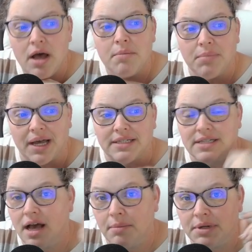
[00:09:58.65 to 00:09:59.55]
But
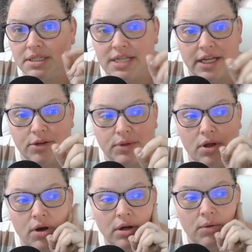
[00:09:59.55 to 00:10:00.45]
I'm going to take you
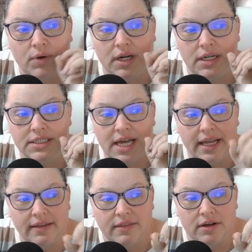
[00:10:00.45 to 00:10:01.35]
along. We're going to
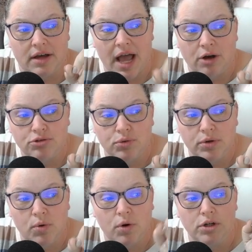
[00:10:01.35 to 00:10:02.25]
take the outdoor
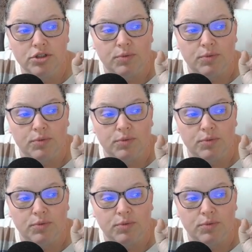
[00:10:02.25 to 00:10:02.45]
course.